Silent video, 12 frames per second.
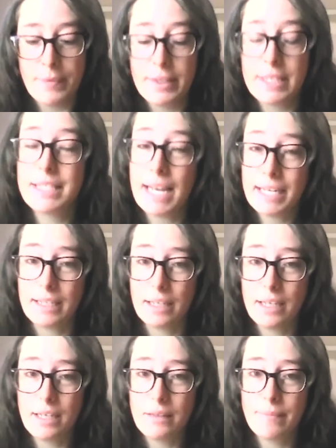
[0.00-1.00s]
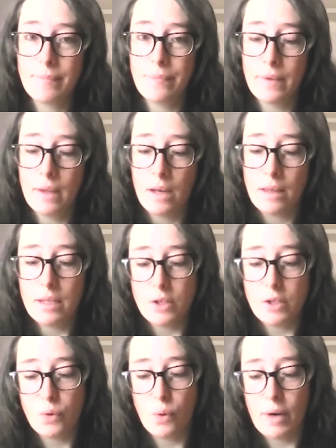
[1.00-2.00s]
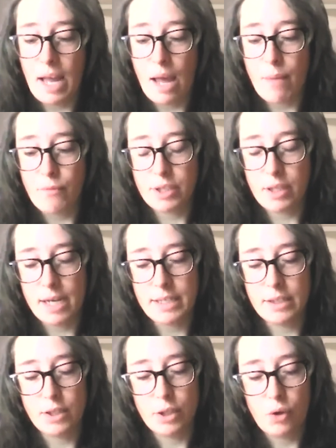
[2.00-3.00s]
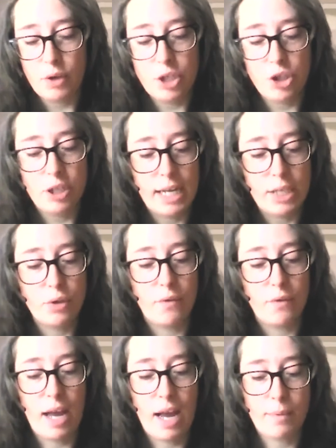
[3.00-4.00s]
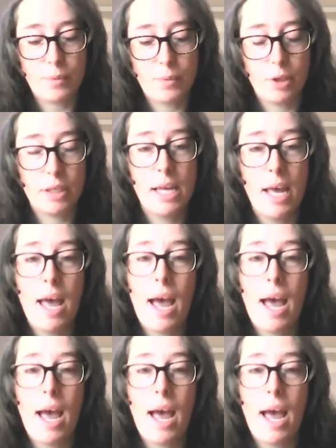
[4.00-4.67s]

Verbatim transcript: Secondly, this story emphasizes the Christian nature of the Habsburgs